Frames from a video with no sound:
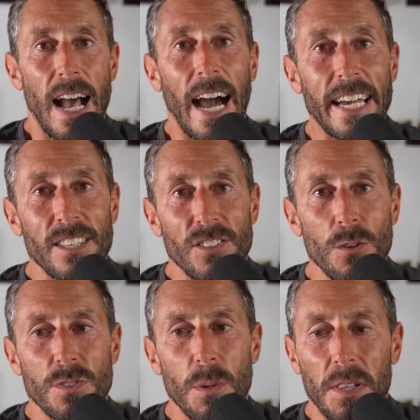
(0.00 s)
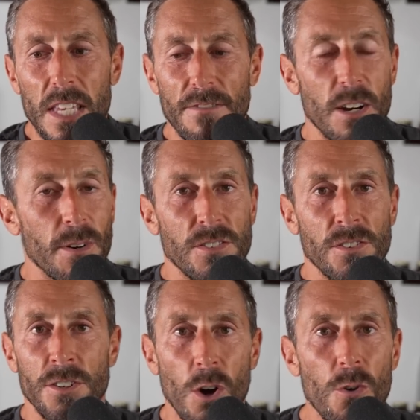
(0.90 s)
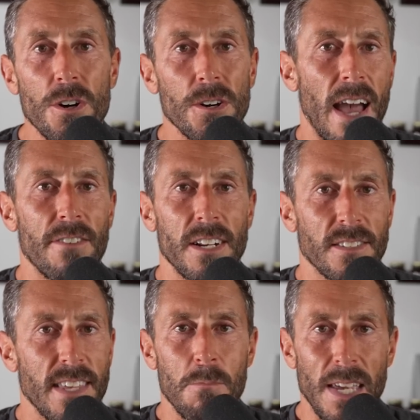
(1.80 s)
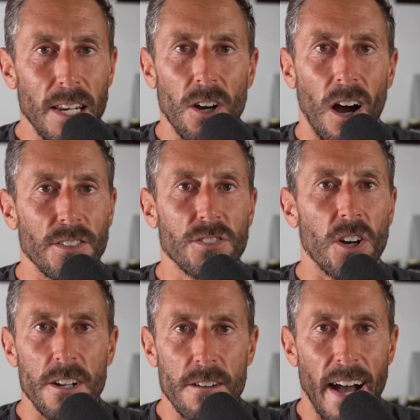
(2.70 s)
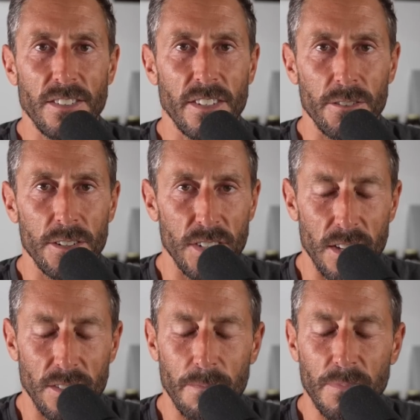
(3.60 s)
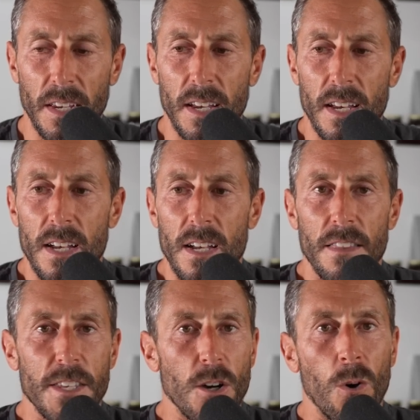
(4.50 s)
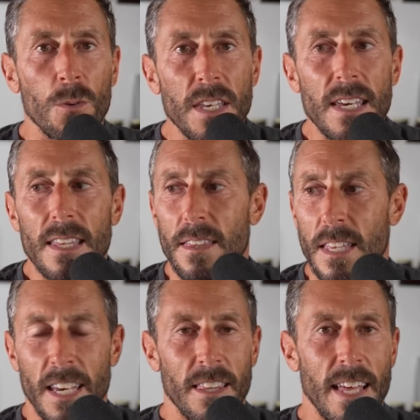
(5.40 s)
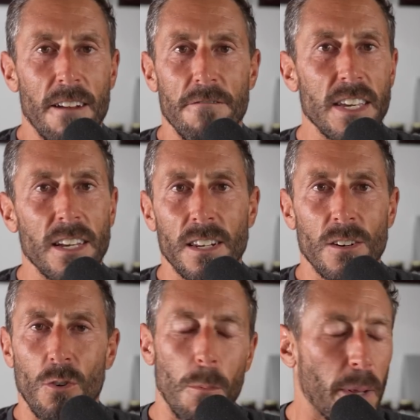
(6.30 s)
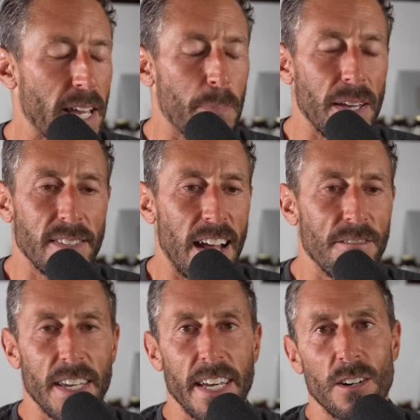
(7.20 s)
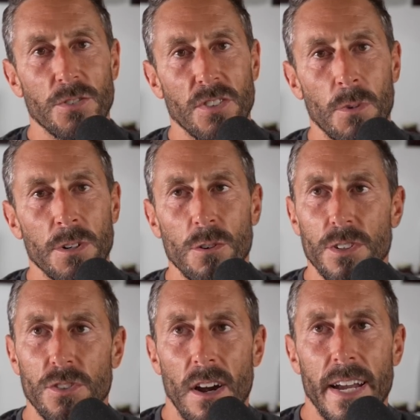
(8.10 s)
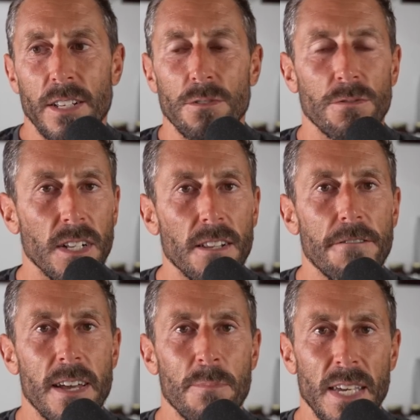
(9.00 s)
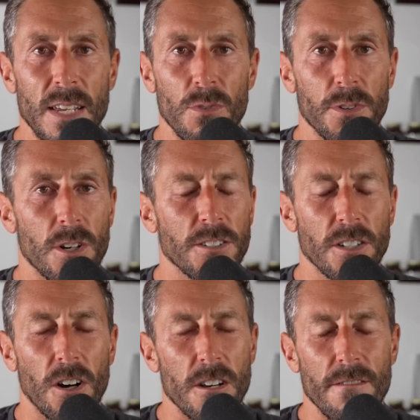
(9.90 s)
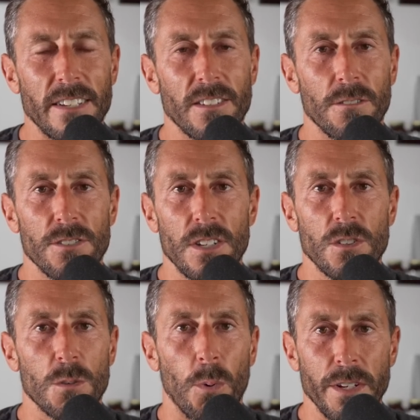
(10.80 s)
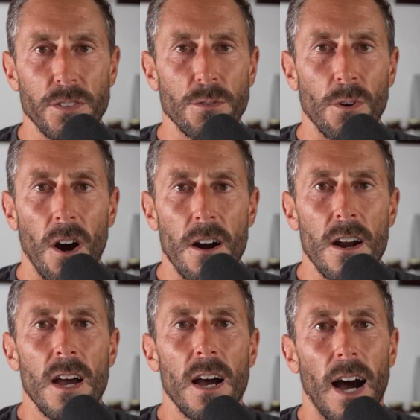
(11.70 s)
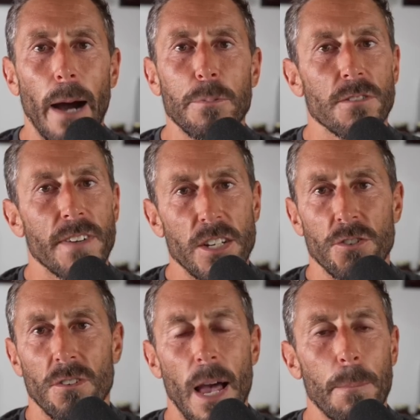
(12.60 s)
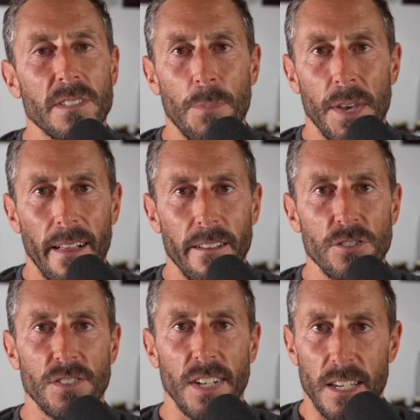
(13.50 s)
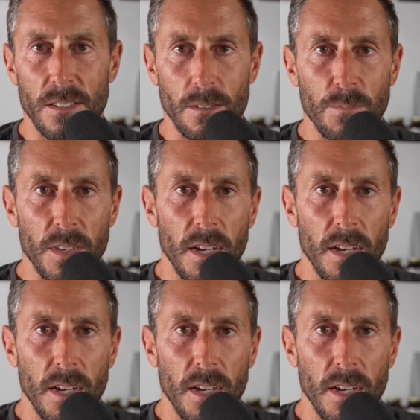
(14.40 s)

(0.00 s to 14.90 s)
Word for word: I continue to believe there is no good evidence that meat causes cardiovascular disease. The only thing that a vegan or a plant based advocate or someone who is trying to vilify meat with regard to cardiovascular disease could point to are observational epidemiology studies,